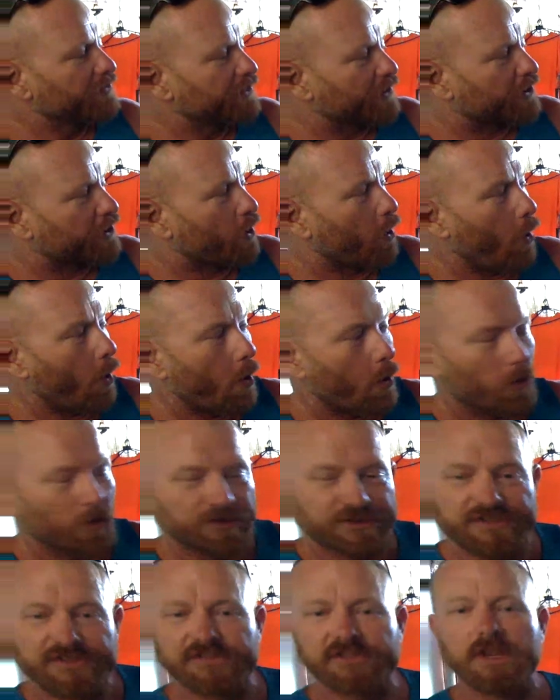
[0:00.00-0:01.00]
The
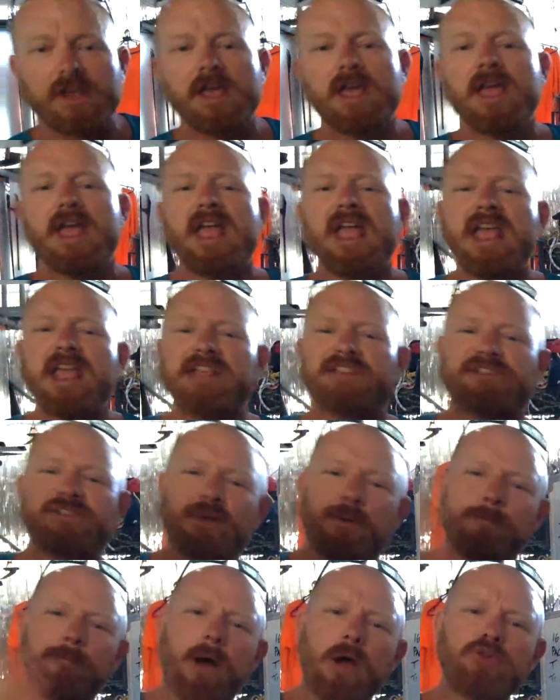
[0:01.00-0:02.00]
course is
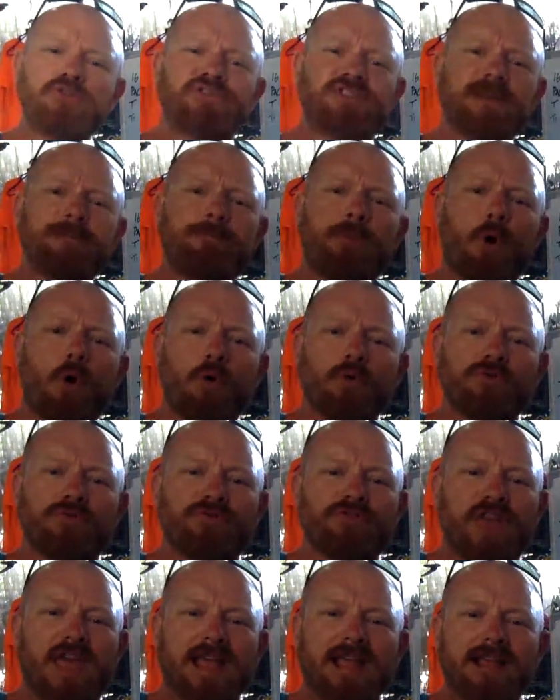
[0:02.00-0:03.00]
the most important
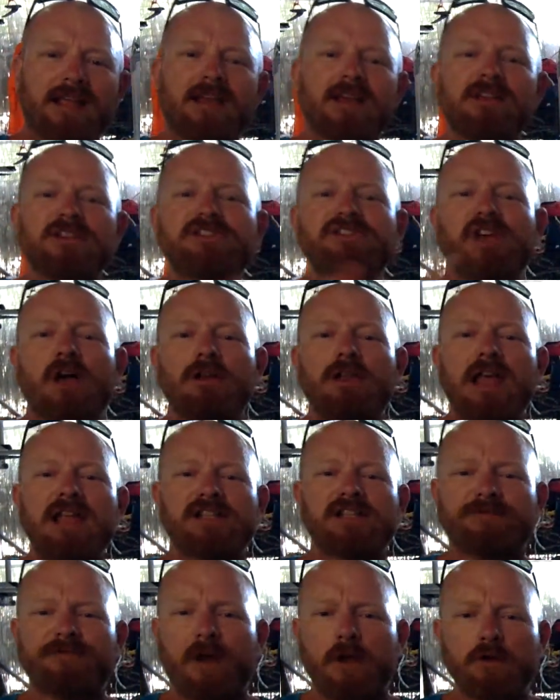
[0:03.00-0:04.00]
thing. So
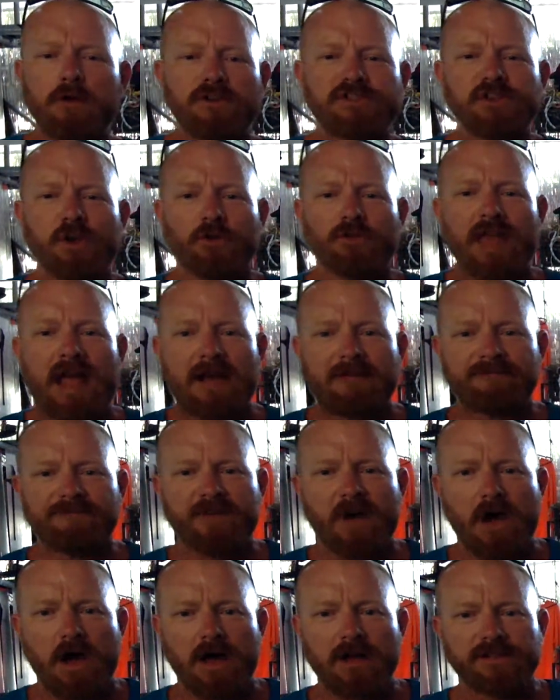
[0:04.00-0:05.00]
let's focus on that
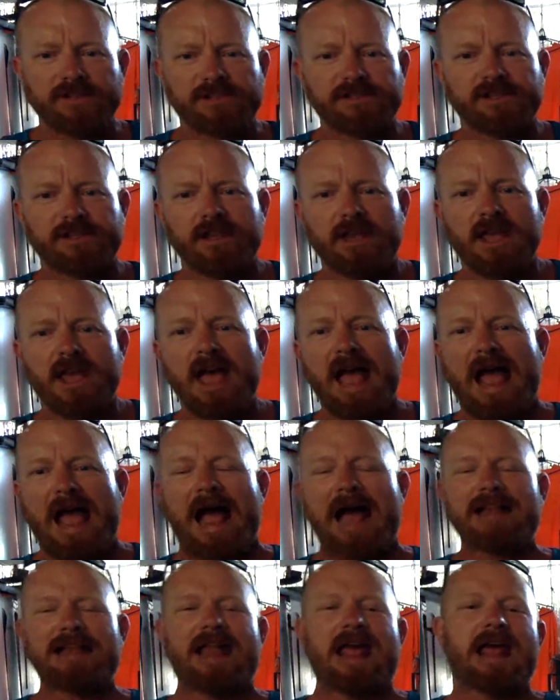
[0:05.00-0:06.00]
first
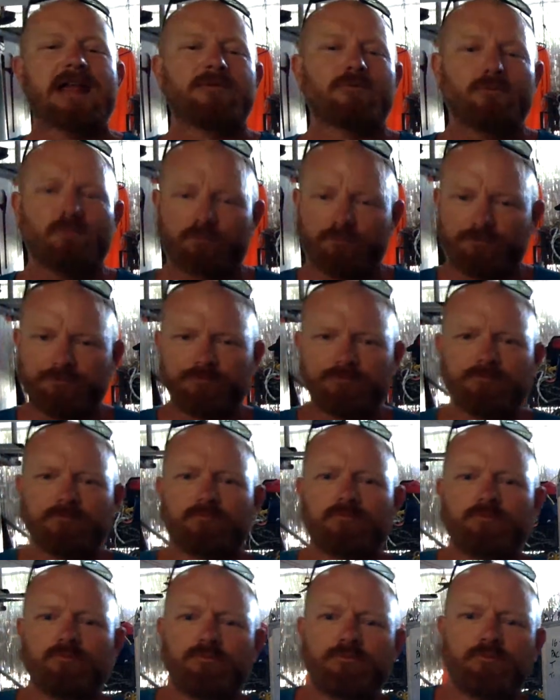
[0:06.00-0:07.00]
and then
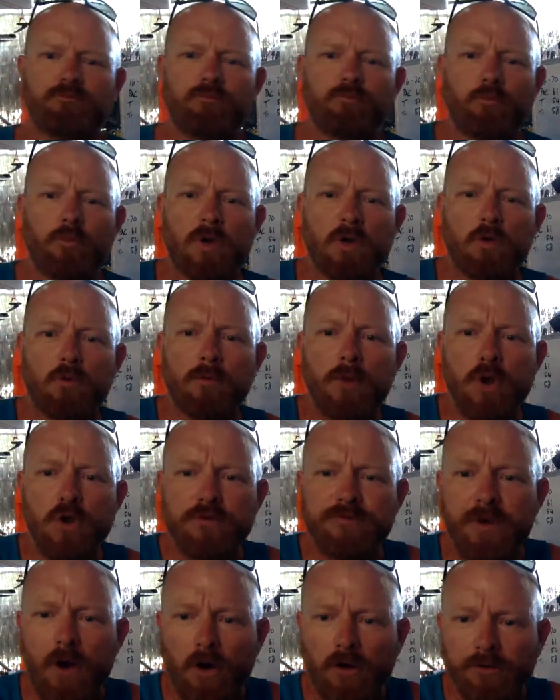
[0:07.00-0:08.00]
we'll
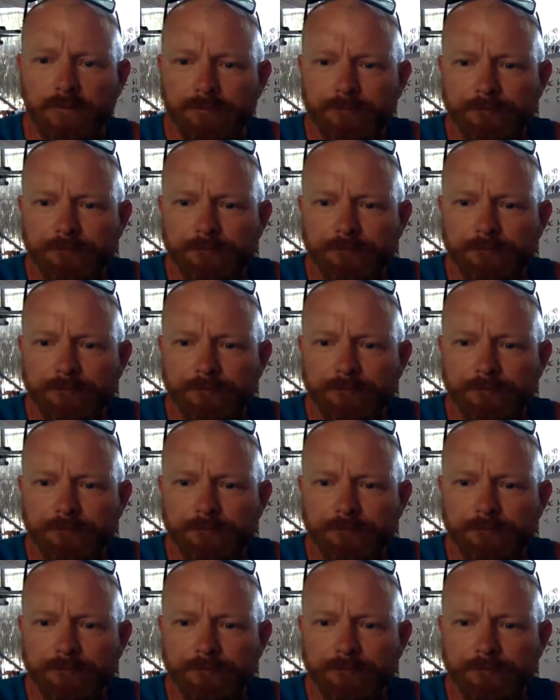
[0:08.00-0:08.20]
move on.